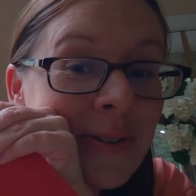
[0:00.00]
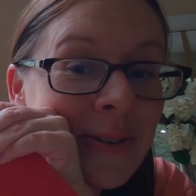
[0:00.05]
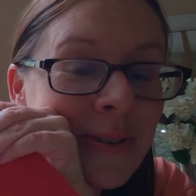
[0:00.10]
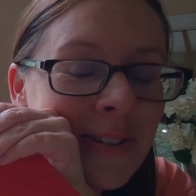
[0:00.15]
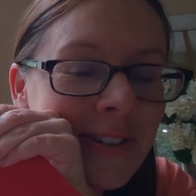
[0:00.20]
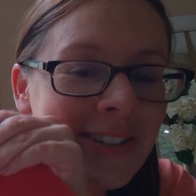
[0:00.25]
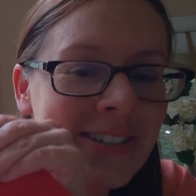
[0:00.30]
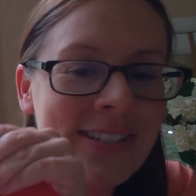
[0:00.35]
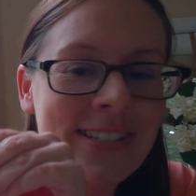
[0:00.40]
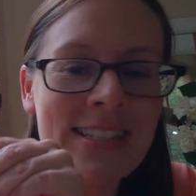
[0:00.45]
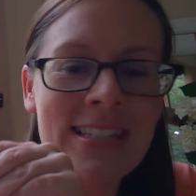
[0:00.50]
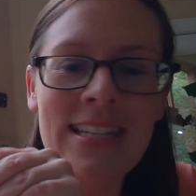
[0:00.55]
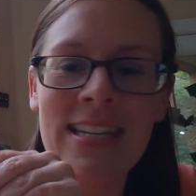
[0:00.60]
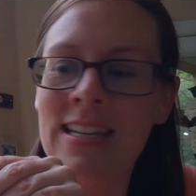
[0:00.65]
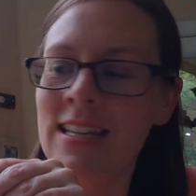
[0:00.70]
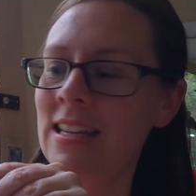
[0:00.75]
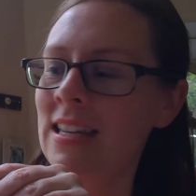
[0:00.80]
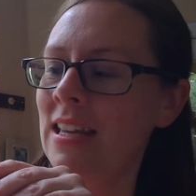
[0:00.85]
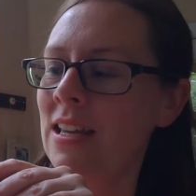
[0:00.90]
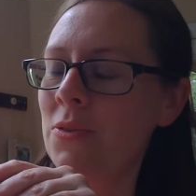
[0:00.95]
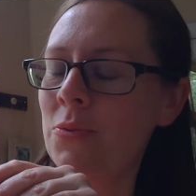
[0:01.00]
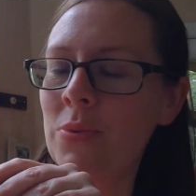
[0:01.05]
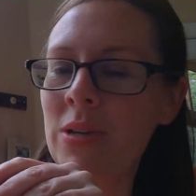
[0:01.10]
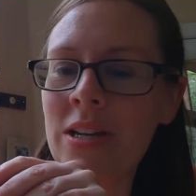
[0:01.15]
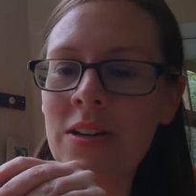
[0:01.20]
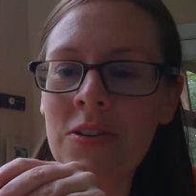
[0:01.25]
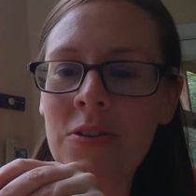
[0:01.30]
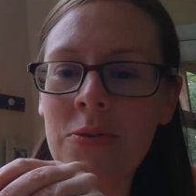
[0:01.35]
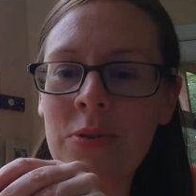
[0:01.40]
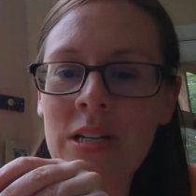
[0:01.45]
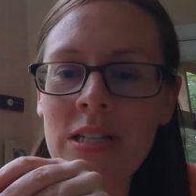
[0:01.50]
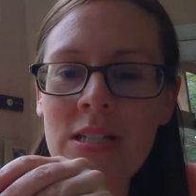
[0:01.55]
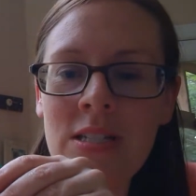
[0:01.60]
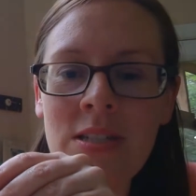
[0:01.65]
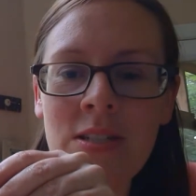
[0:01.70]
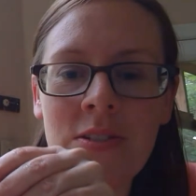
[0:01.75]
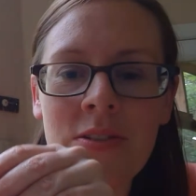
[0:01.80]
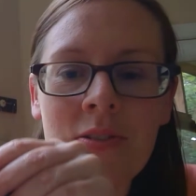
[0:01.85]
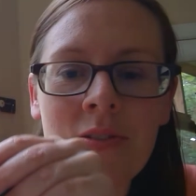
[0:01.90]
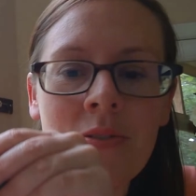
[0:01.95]
corners, and we are going
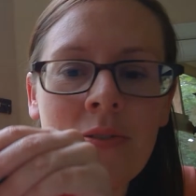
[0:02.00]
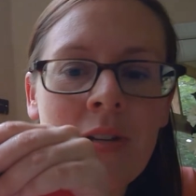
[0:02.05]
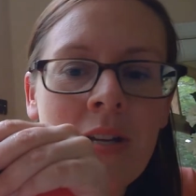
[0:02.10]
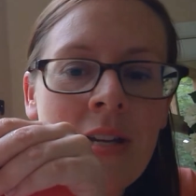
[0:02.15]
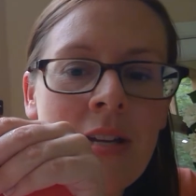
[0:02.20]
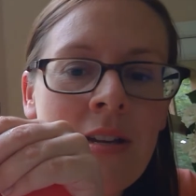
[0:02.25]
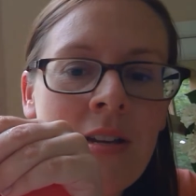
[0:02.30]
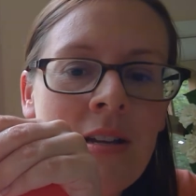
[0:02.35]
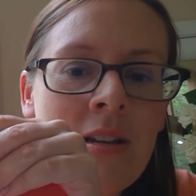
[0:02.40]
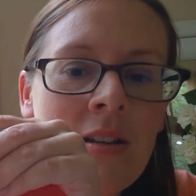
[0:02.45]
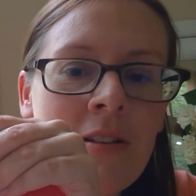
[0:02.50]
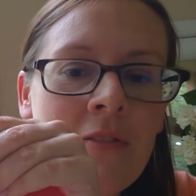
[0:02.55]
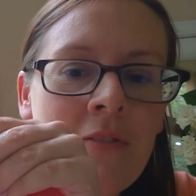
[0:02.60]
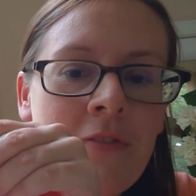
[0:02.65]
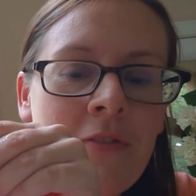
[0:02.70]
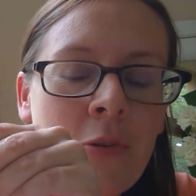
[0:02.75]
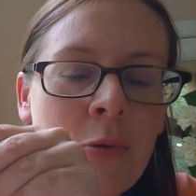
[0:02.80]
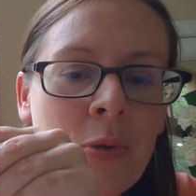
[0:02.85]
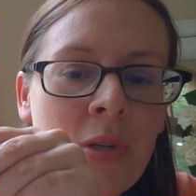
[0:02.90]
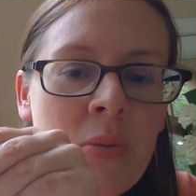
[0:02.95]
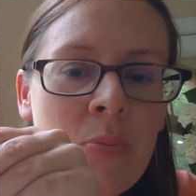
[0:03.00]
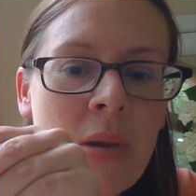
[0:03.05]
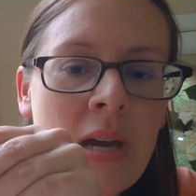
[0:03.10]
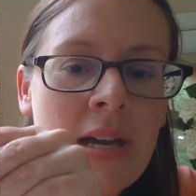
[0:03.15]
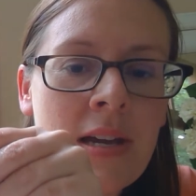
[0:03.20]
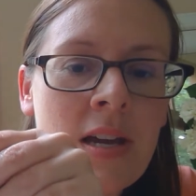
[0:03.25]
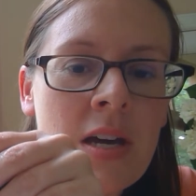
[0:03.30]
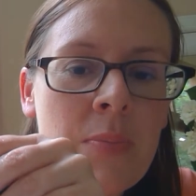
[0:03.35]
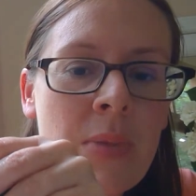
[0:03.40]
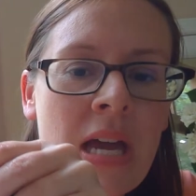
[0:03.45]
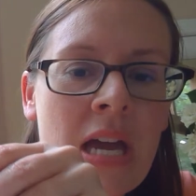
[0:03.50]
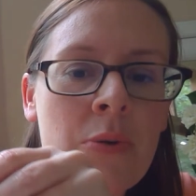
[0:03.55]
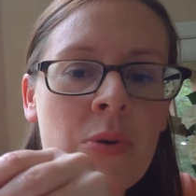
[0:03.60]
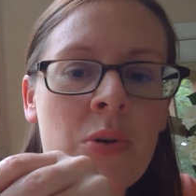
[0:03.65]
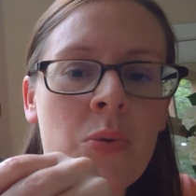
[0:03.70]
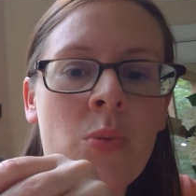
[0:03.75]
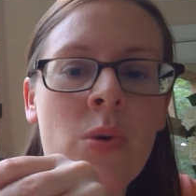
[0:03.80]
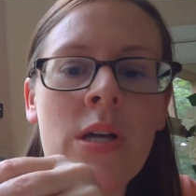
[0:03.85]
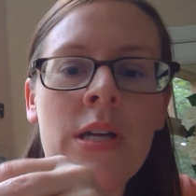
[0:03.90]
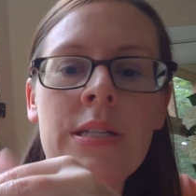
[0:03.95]
to fold it back up how
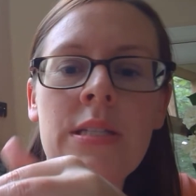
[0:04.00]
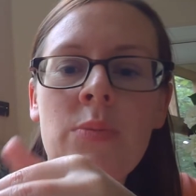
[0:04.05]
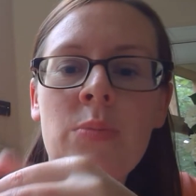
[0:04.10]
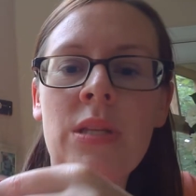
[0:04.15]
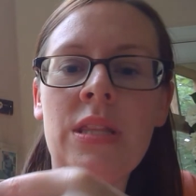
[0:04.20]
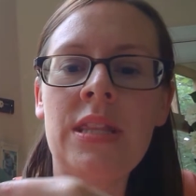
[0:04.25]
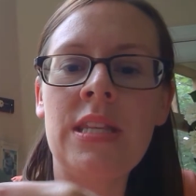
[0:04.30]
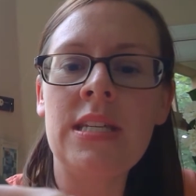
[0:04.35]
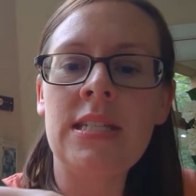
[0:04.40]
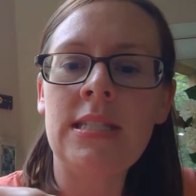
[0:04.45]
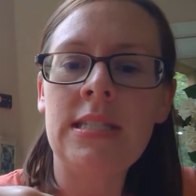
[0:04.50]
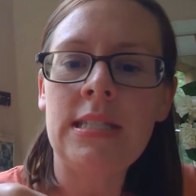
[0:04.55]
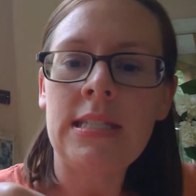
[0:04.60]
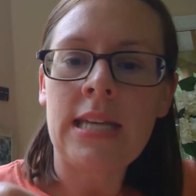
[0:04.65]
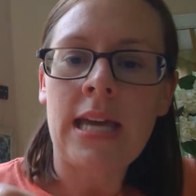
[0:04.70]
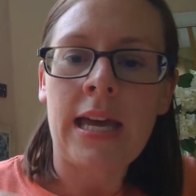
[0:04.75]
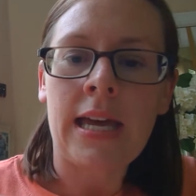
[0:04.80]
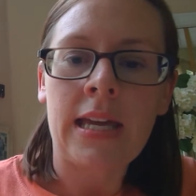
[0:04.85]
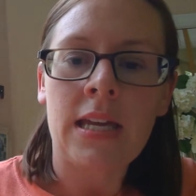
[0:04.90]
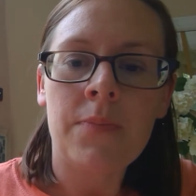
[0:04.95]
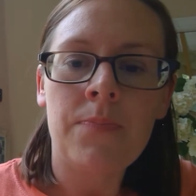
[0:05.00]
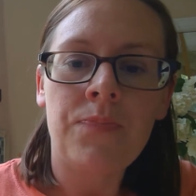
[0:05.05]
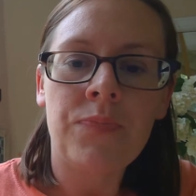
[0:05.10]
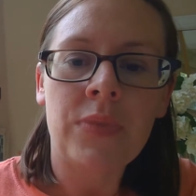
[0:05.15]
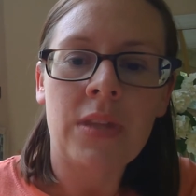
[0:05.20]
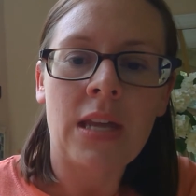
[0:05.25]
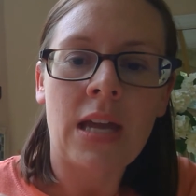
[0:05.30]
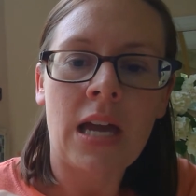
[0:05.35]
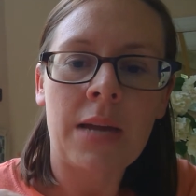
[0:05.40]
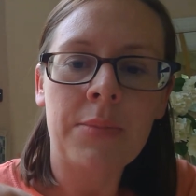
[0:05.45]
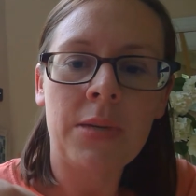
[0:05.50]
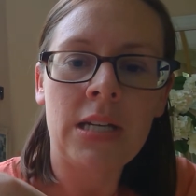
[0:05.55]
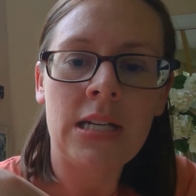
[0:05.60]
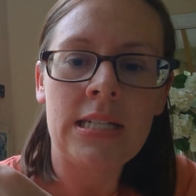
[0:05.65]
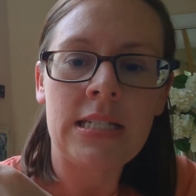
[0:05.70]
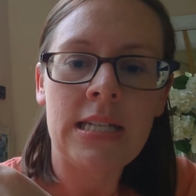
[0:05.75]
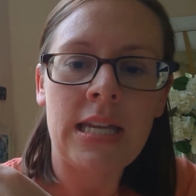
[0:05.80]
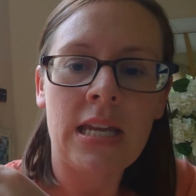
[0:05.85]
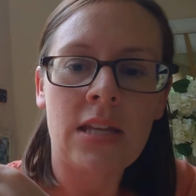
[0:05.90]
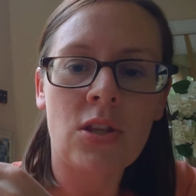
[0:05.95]
it was, but this time I'm going
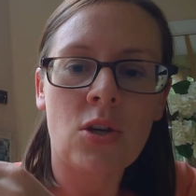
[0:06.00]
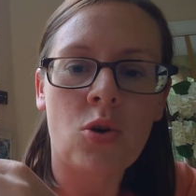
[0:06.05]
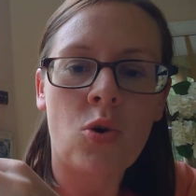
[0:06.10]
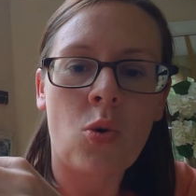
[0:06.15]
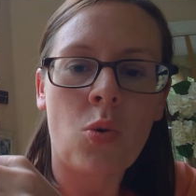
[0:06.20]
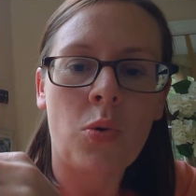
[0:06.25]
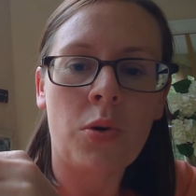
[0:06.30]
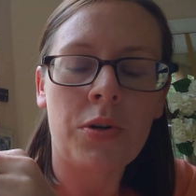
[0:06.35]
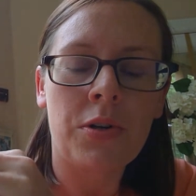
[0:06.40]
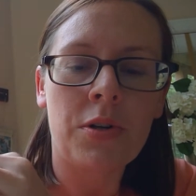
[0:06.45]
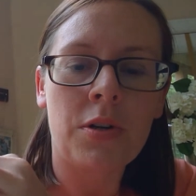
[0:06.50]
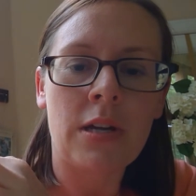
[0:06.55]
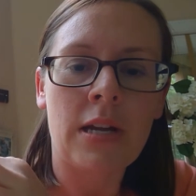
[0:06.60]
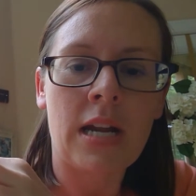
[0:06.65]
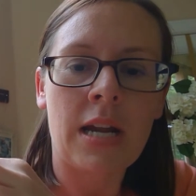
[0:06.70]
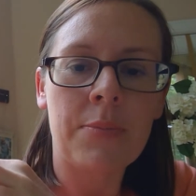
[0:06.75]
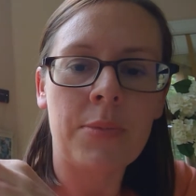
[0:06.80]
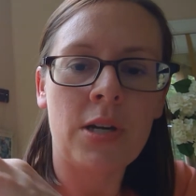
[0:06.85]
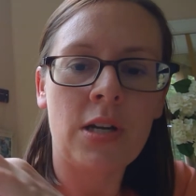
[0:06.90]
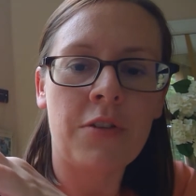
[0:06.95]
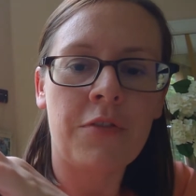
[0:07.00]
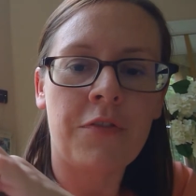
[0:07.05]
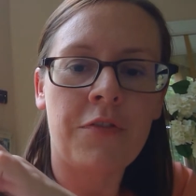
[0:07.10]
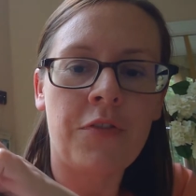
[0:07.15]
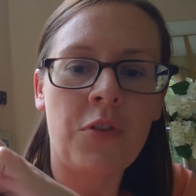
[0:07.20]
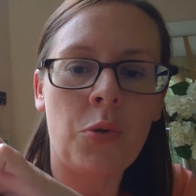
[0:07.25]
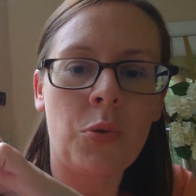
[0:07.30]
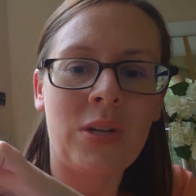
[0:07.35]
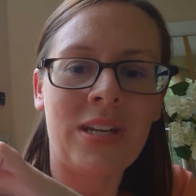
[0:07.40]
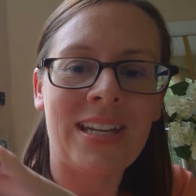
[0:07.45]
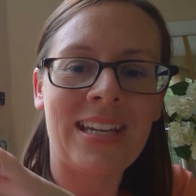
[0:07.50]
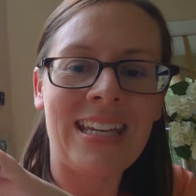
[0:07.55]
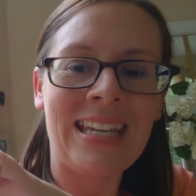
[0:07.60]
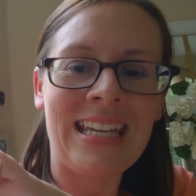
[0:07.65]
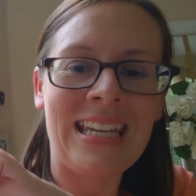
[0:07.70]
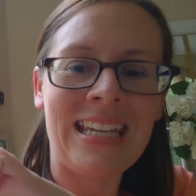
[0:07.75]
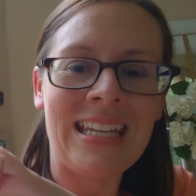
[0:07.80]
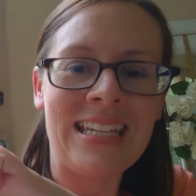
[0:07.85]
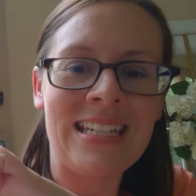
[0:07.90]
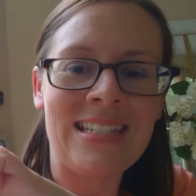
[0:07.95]
to take the corner and I'm going to fold it
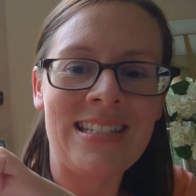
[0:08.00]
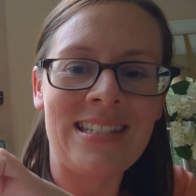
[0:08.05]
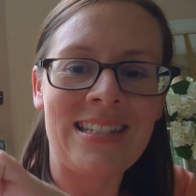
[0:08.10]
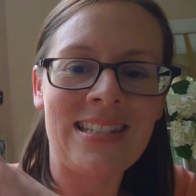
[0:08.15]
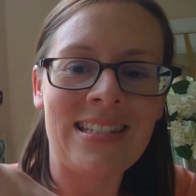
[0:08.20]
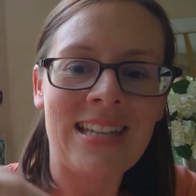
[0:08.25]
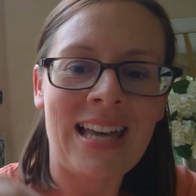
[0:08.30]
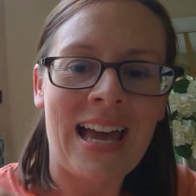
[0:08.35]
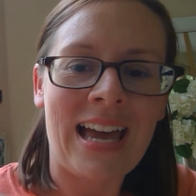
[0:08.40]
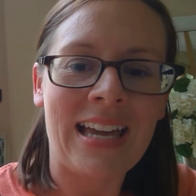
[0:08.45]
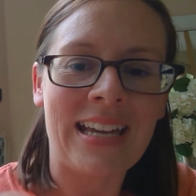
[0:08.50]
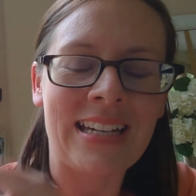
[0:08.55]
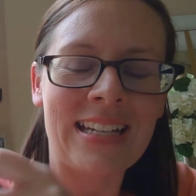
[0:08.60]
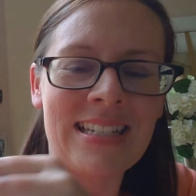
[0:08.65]
inside.